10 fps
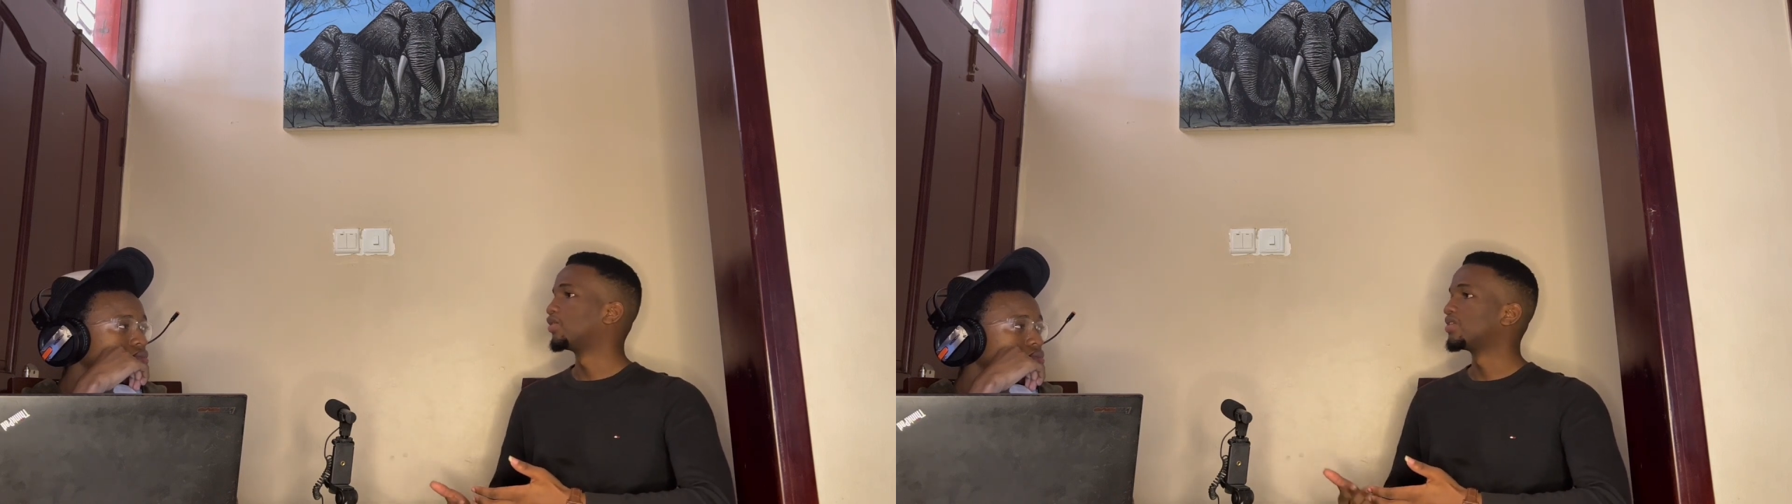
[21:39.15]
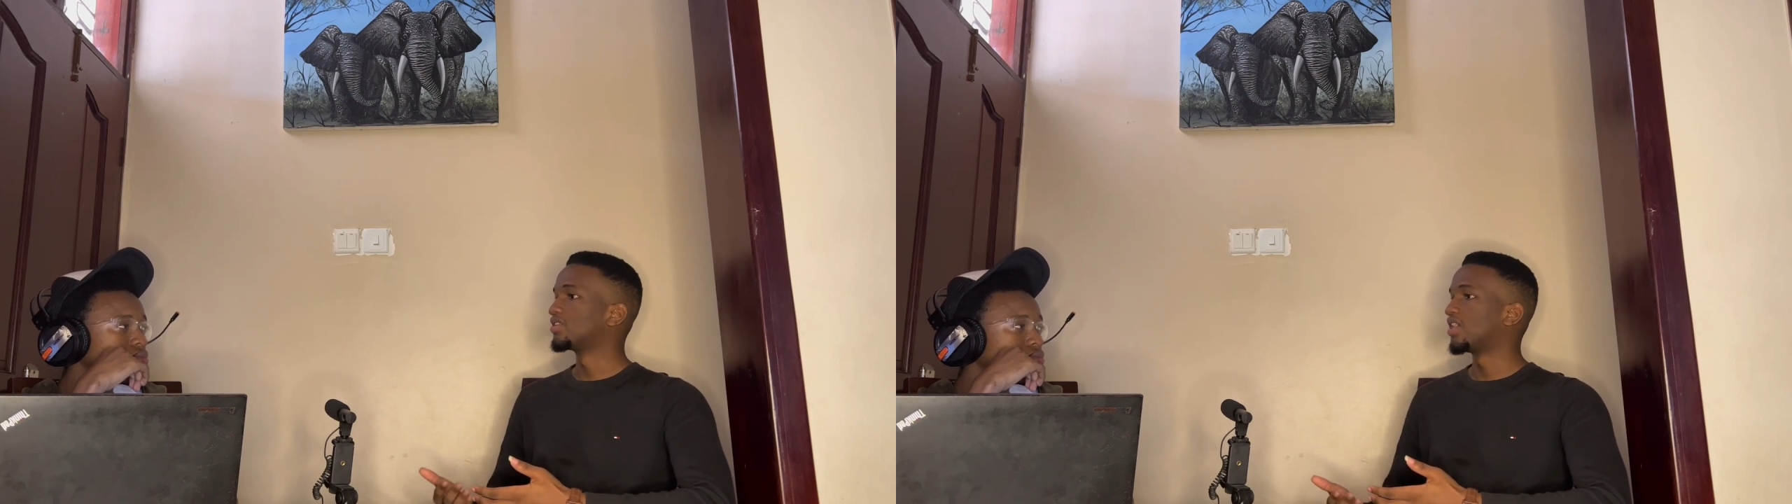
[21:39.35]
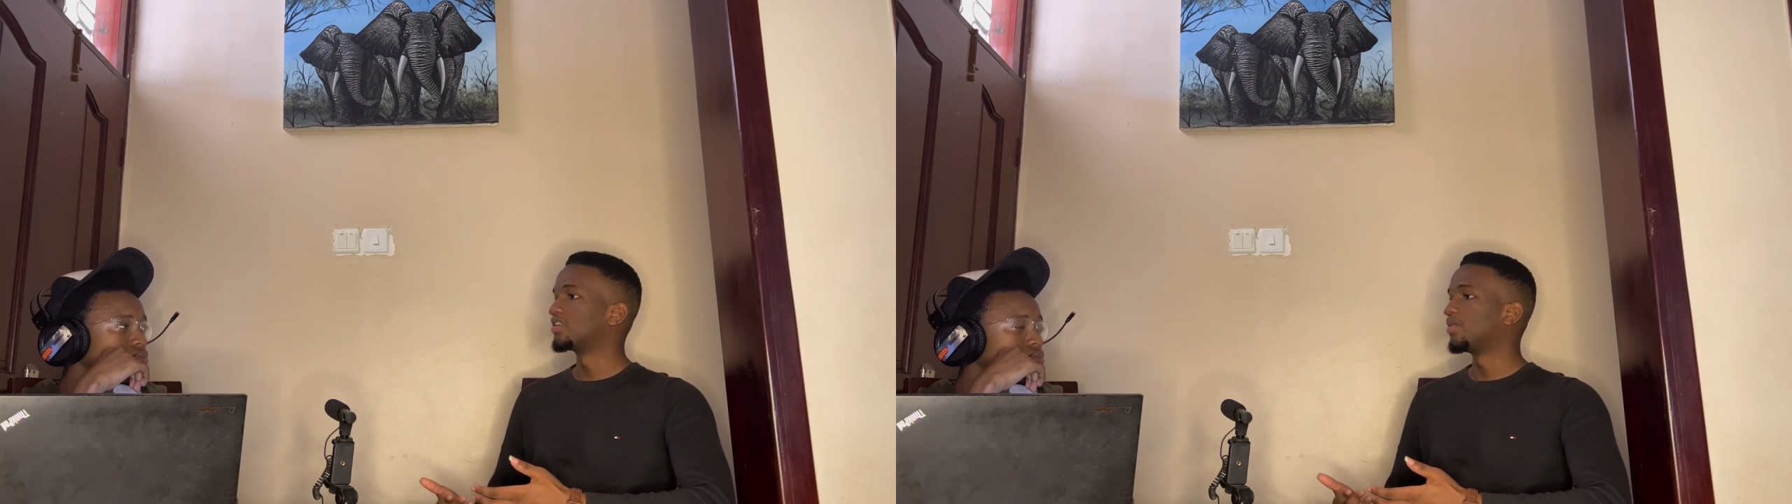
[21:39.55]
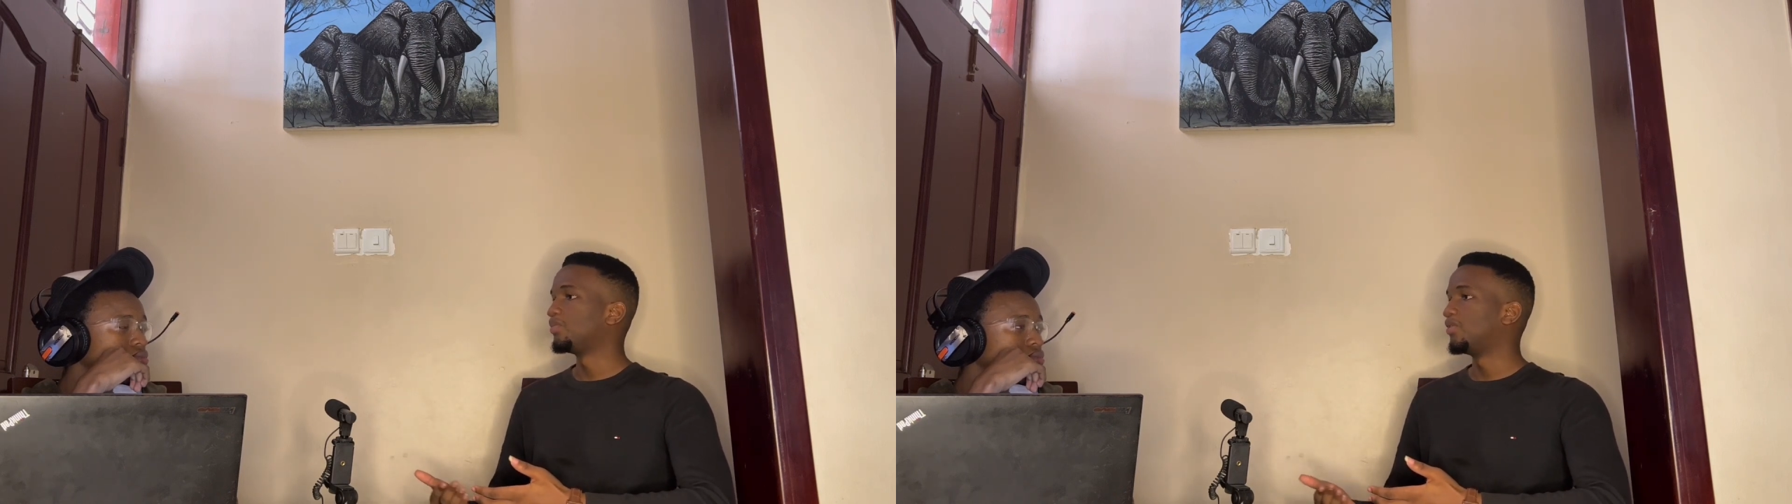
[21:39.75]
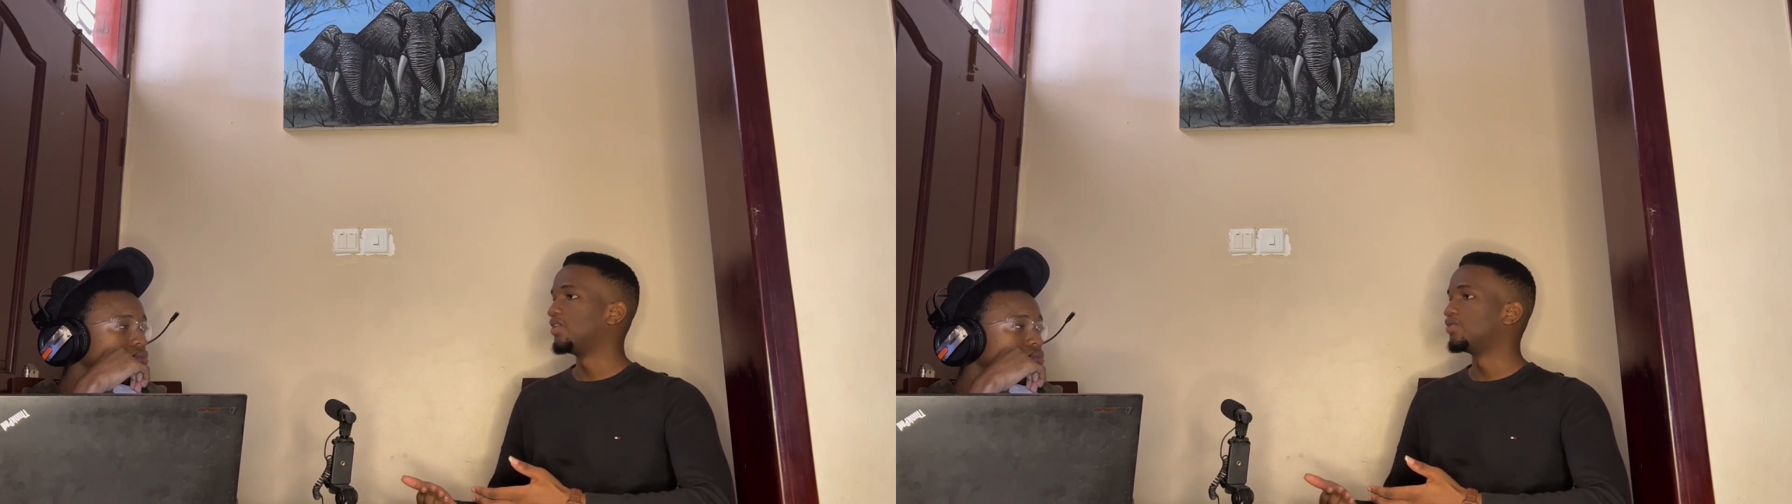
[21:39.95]
Because at some
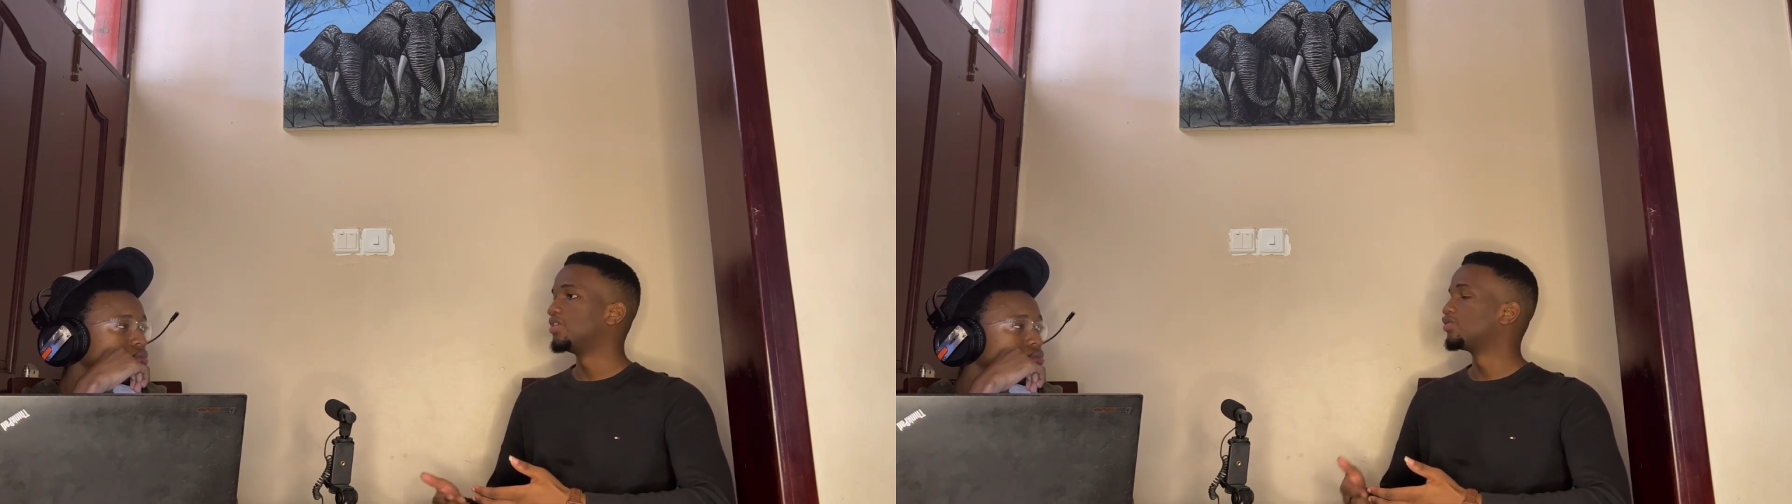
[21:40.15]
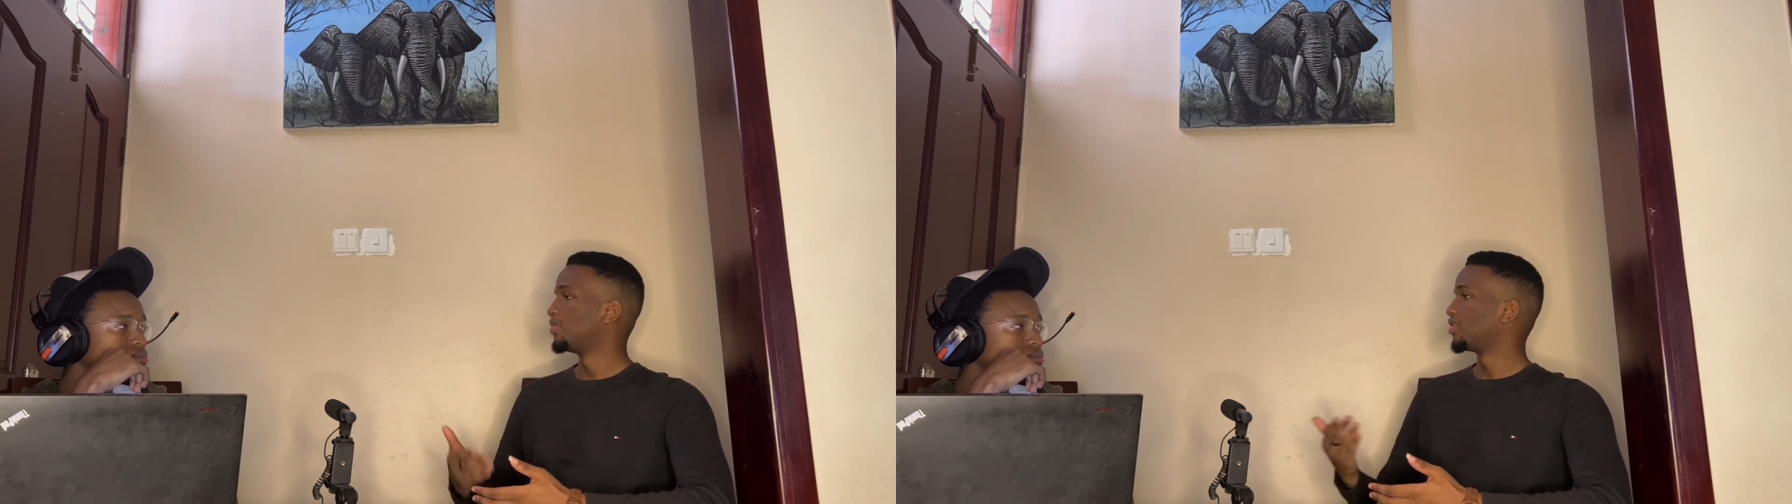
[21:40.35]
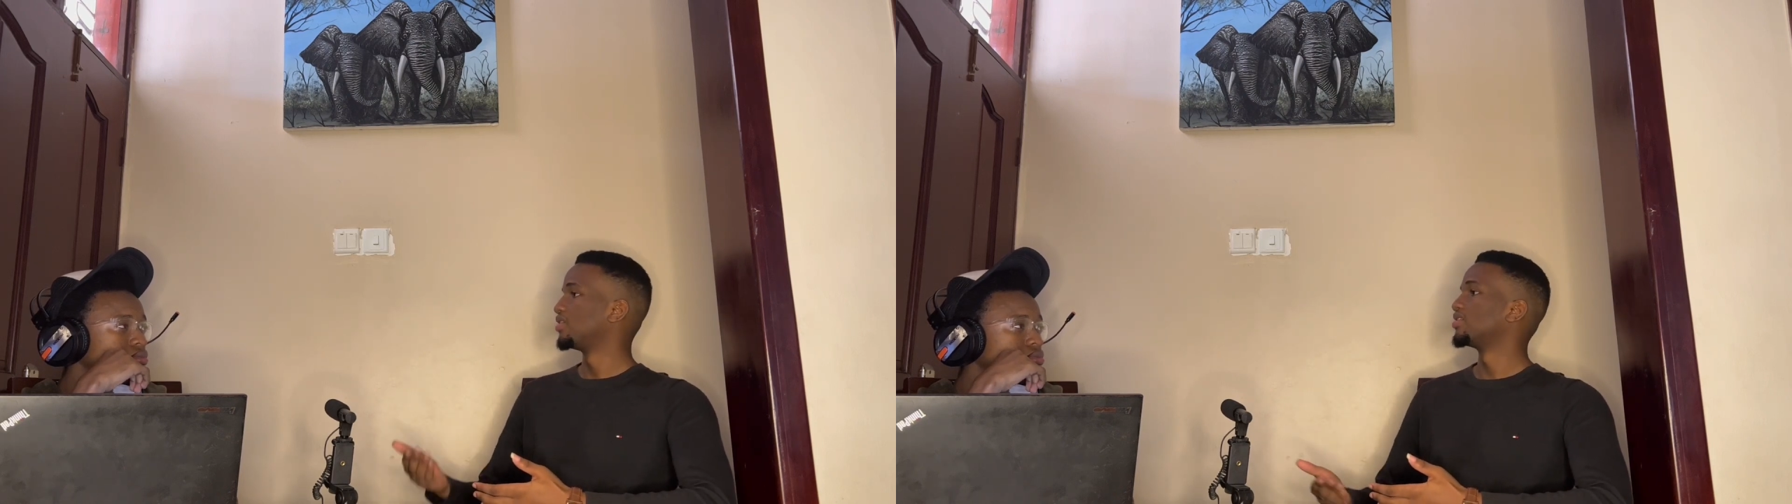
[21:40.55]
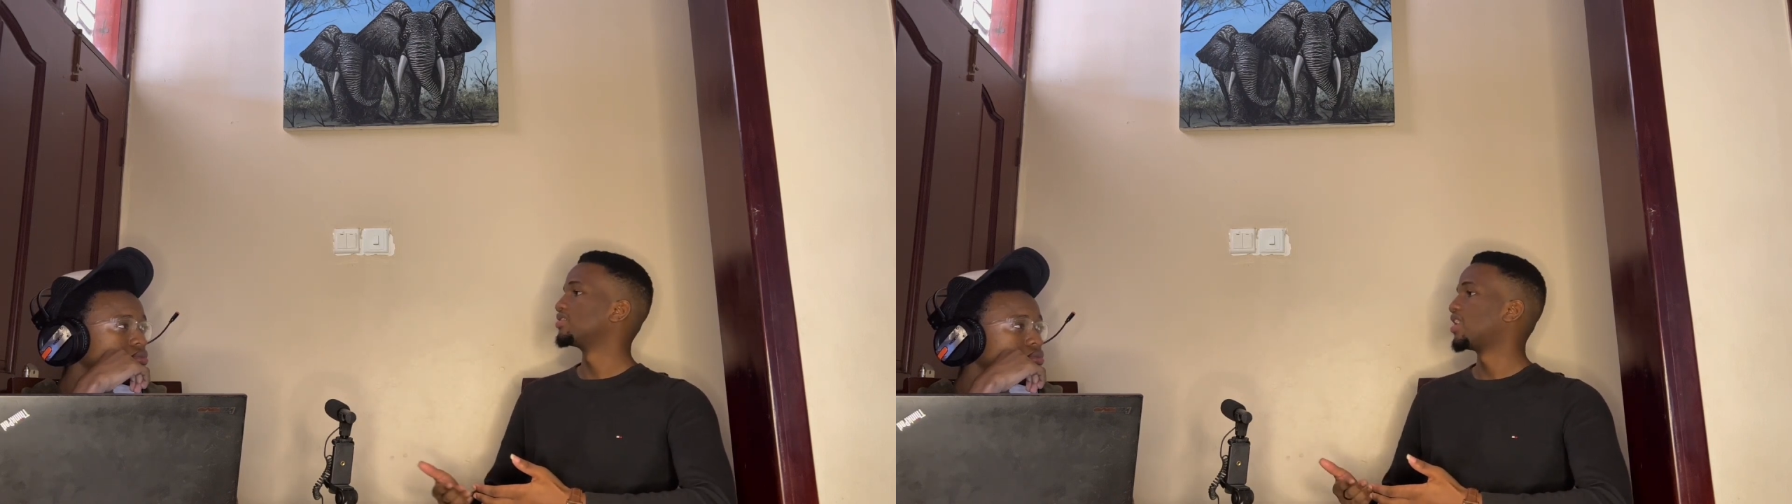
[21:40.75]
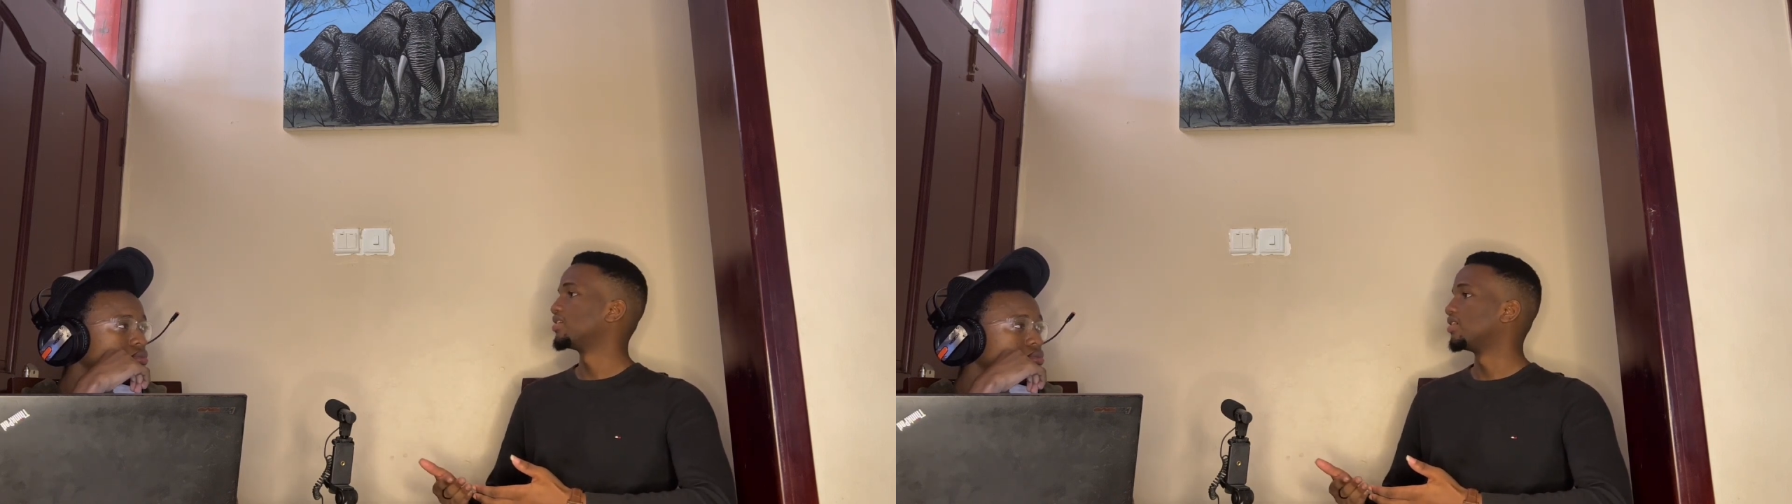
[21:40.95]
point, you need to make things
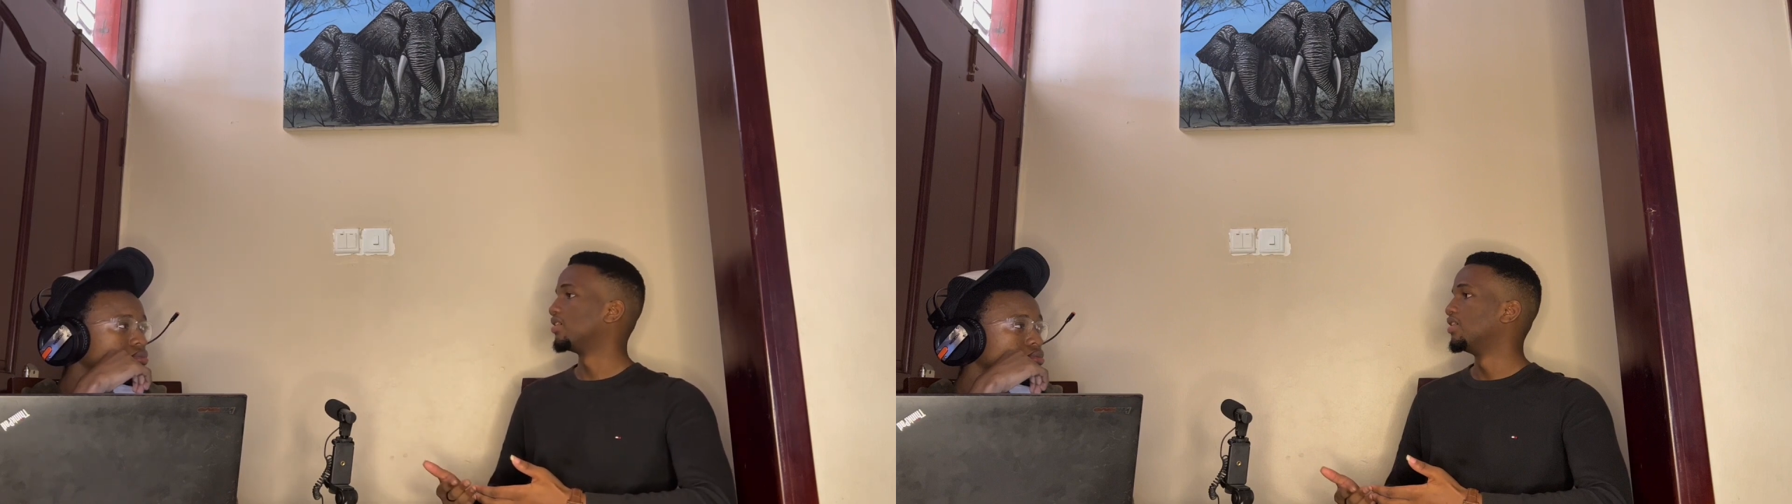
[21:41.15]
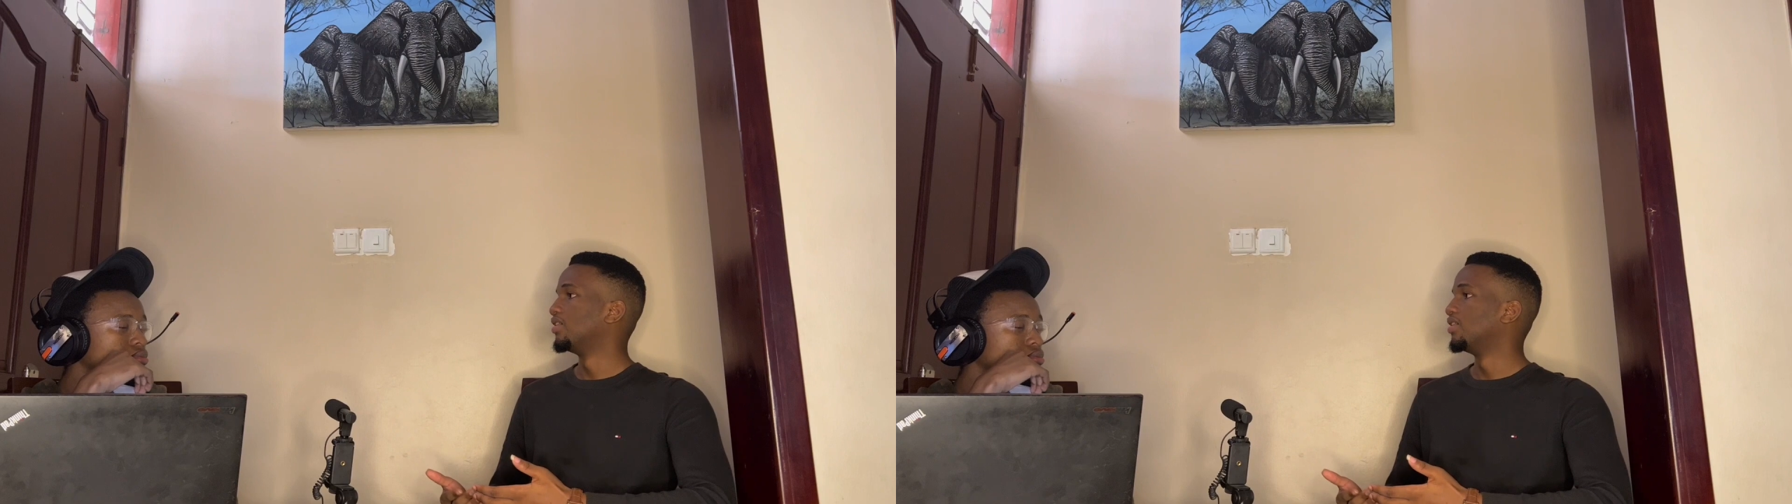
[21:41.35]
exciting.